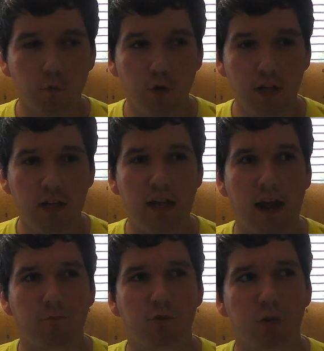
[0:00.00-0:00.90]
really,
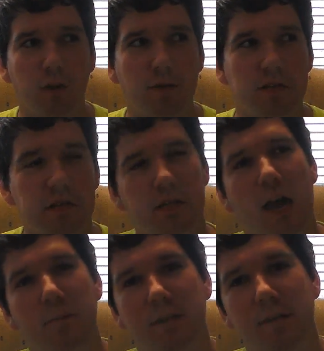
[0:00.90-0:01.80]
I was trying to make this a
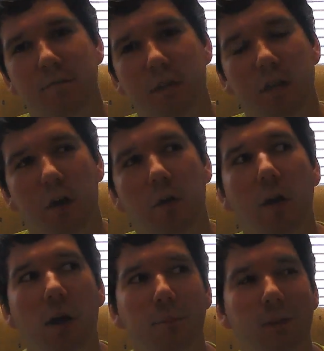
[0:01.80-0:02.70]
top 10 video,
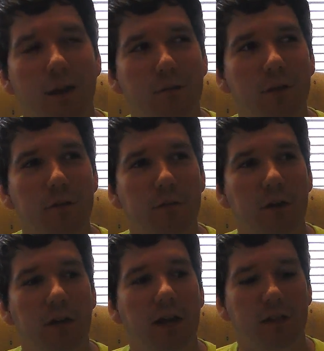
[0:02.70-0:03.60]
but I really
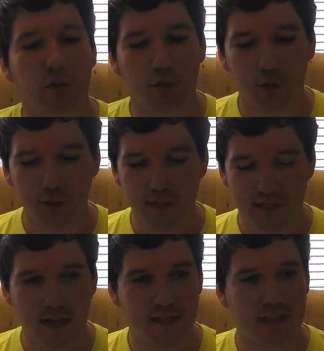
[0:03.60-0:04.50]
felt like the good
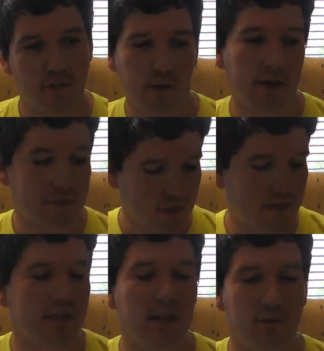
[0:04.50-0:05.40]
sets that were like,
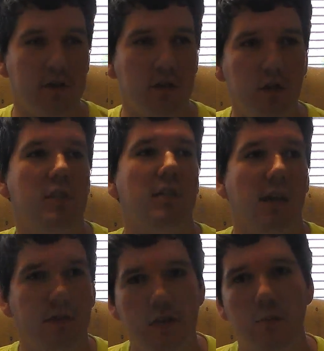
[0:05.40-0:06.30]
this is definitely a good
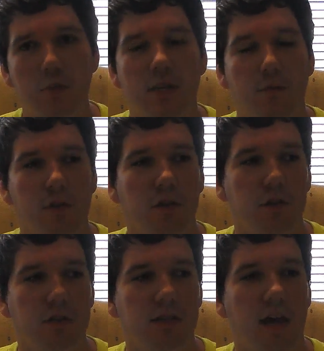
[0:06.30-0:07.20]
set, this was definitely a
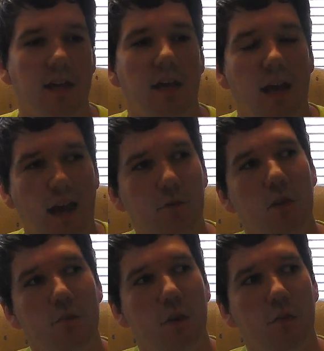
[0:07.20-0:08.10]
good set. I
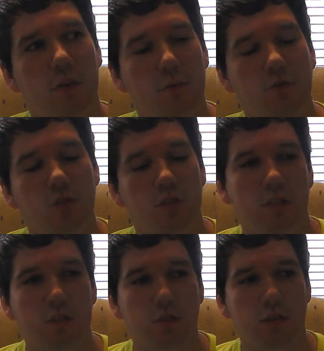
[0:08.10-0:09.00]
really felt that there was
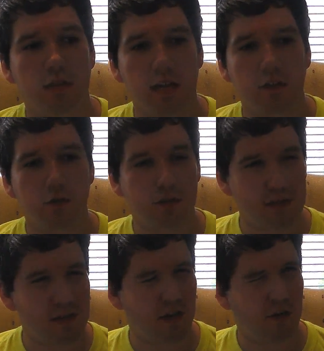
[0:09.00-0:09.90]
just,
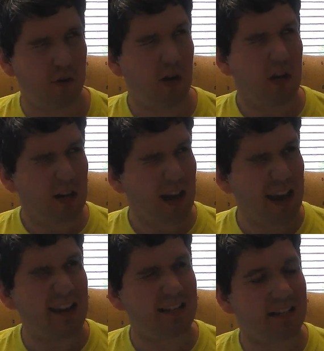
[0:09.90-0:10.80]
you know,
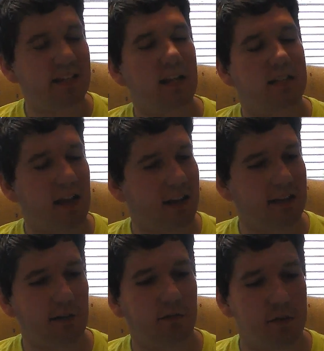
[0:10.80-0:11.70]
eight sets that I
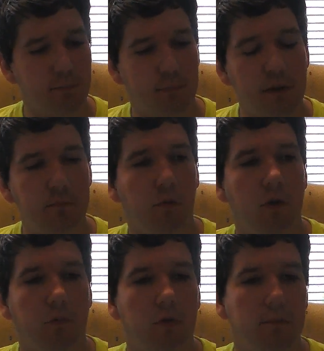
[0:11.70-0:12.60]
could definitely
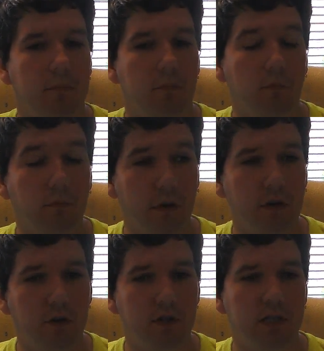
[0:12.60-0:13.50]
pinpoint with the
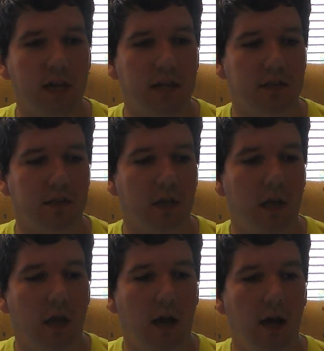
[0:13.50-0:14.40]
very good sets
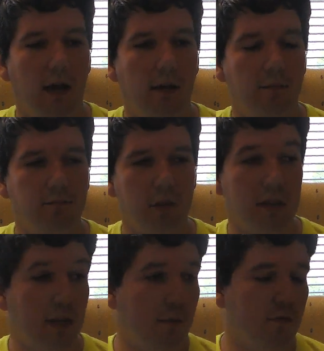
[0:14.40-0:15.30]
um, in
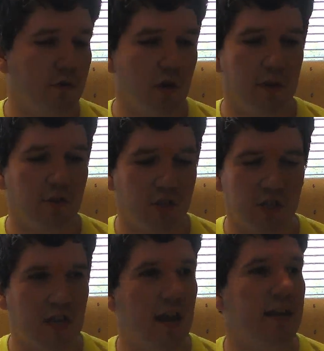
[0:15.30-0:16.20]
the game of Yu-Gi-Oh! that just
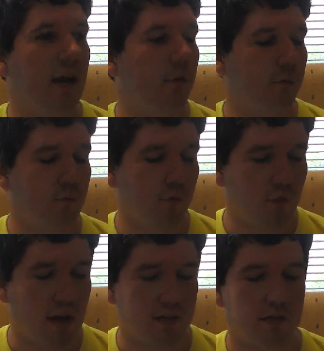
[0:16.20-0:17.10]
stand out from the
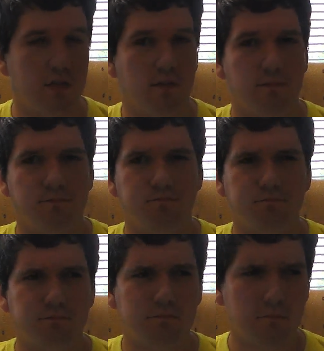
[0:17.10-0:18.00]
rest,
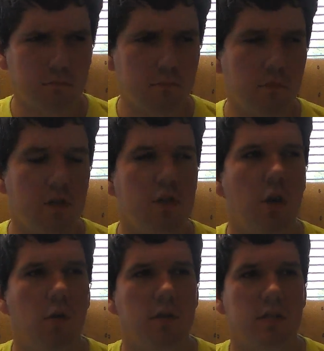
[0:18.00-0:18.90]
you
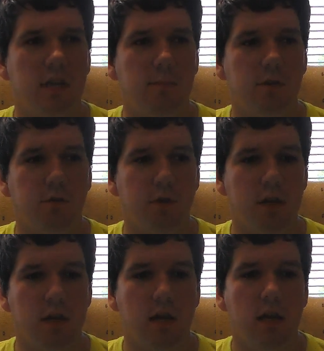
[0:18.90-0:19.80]
know, to some
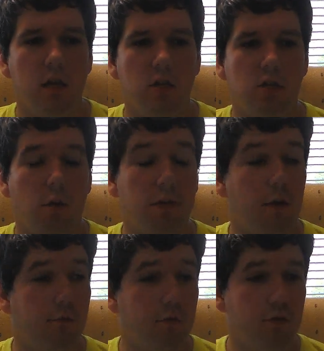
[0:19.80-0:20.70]
degree. So
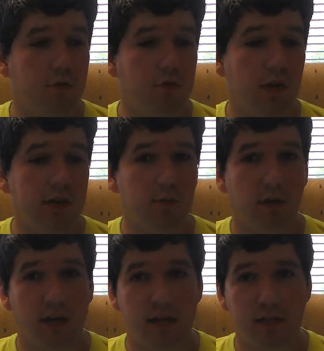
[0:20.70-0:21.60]
without further ado, guys, we'll
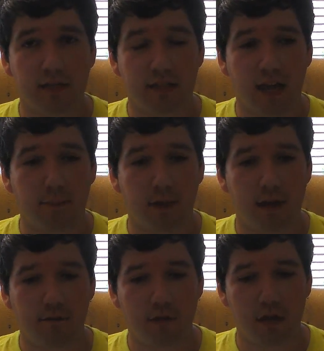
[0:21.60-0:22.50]
get into this top
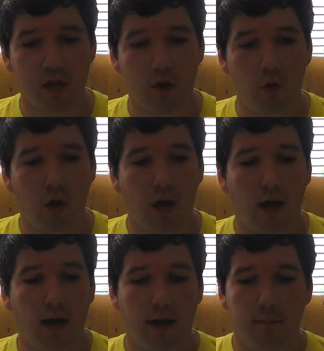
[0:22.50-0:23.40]
eight video.
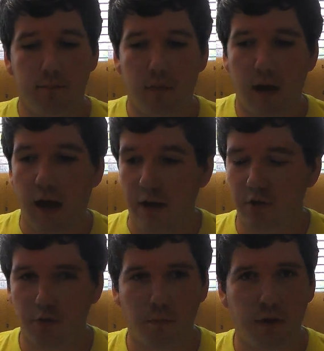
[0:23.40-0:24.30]
Um, I
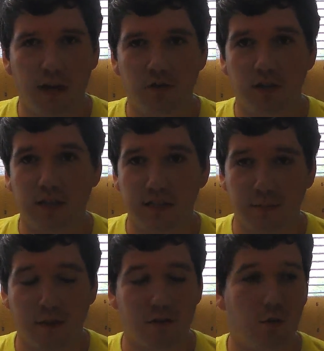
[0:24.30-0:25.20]
do want to apologize guys, I'm
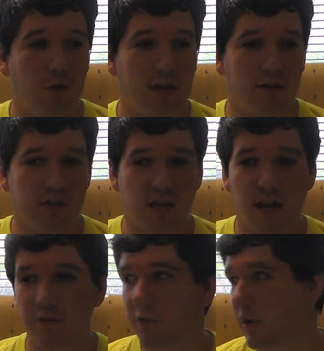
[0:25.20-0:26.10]
not recording
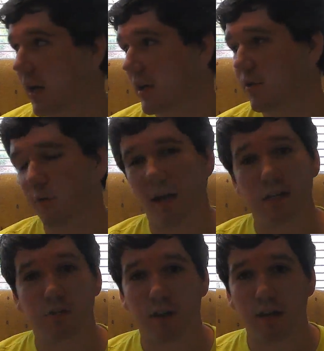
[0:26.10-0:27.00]
outside. They're cutting
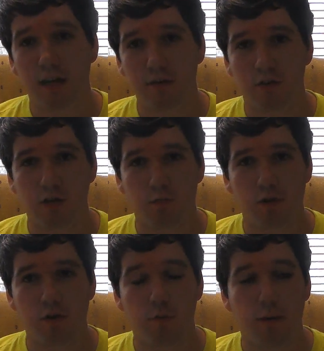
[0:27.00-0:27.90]
grass right now, so that's
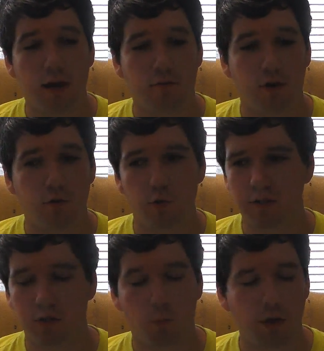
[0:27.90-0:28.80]
why you hear background
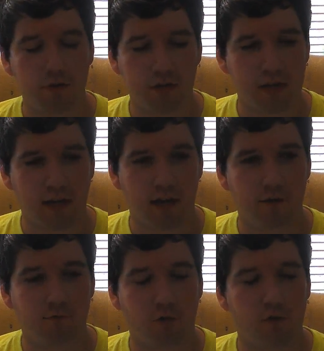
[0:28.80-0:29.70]
noise and the weather's getting kind
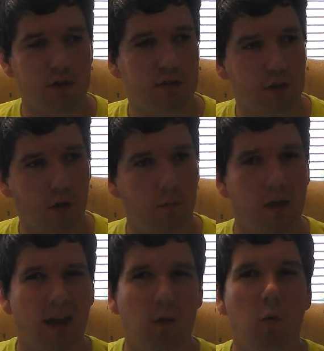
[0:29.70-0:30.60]
of dreary, so
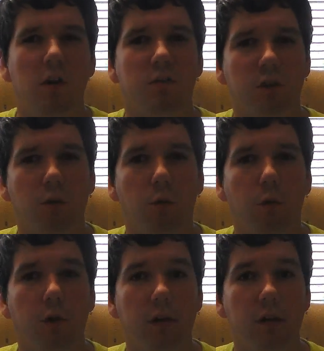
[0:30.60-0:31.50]
want to
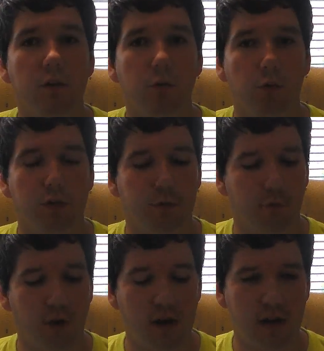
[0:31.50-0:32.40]
record indoors
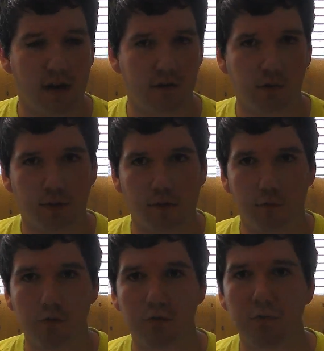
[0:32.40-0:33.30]
for right now. So without
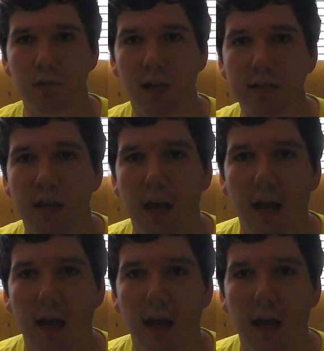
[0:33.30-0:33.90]
further ado guys,